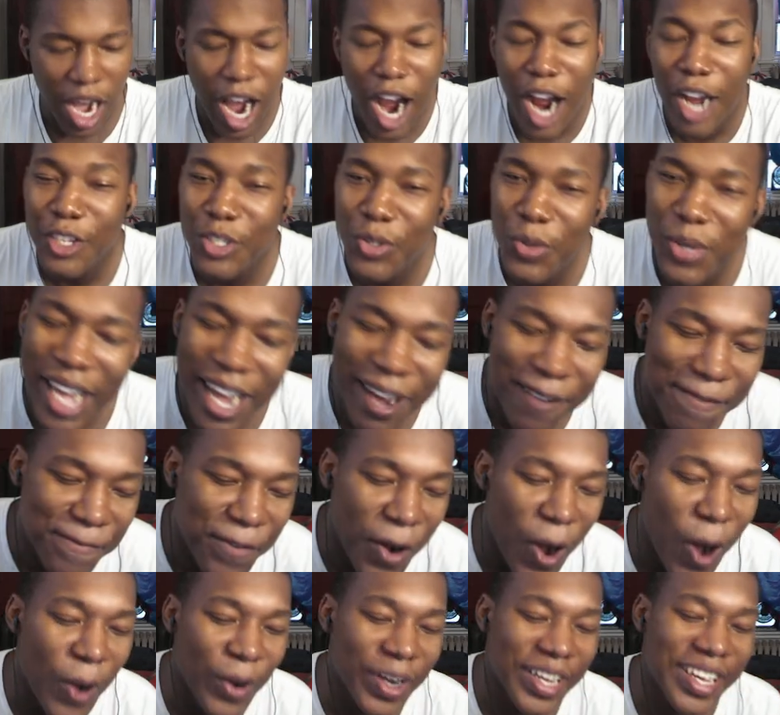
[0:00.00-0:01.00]
All right, so we got
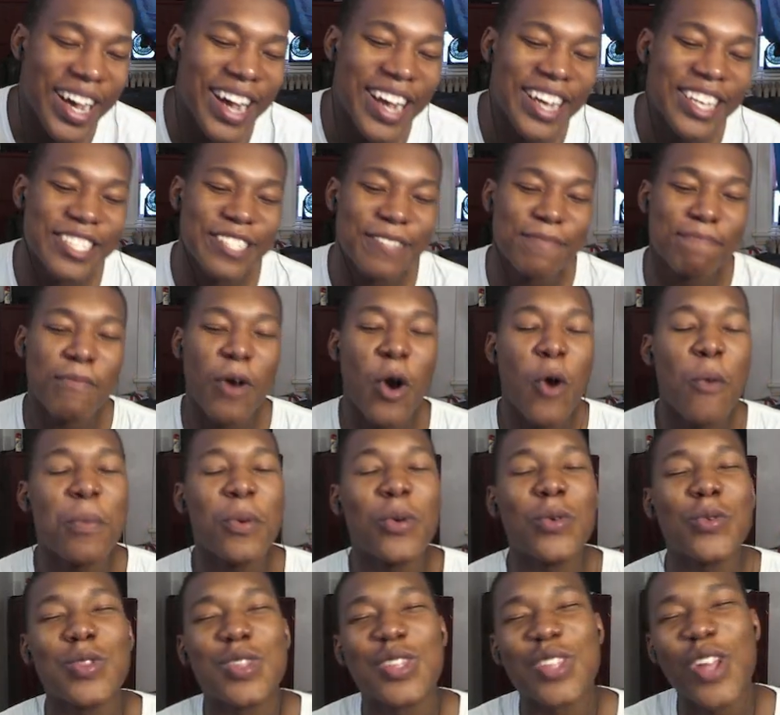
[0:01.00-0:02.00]
Fall Guys
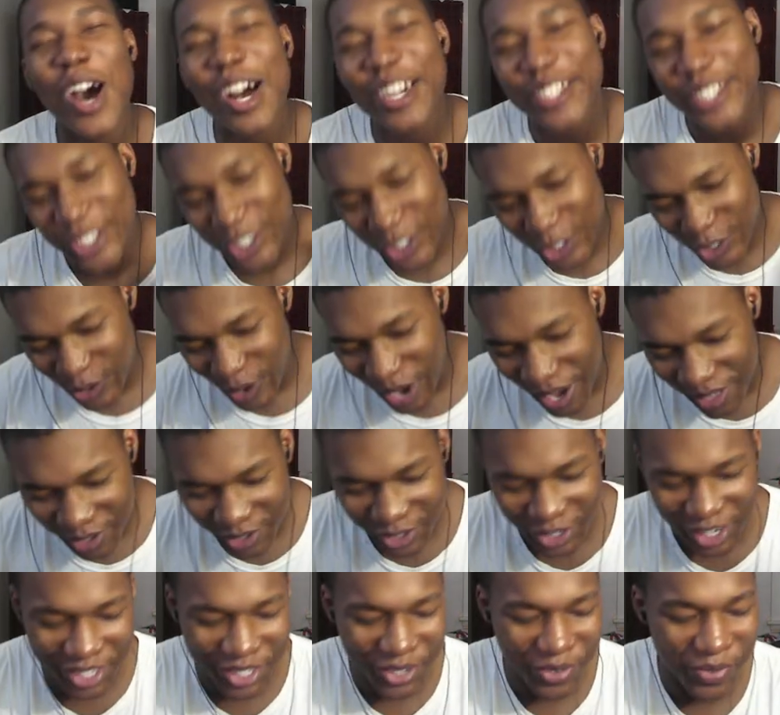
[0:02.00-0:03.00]
mobile launch
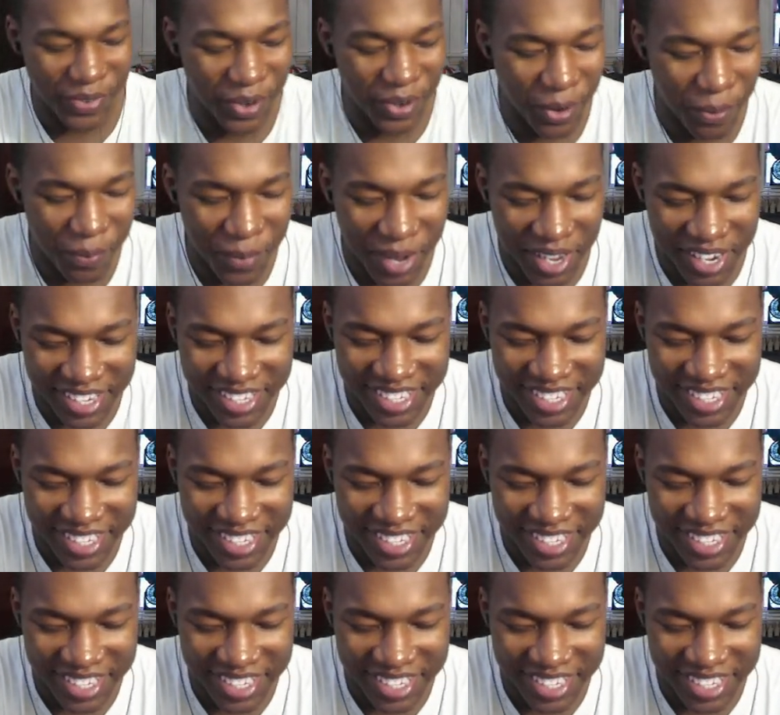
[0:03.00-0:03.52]
trailers. Got to video, man.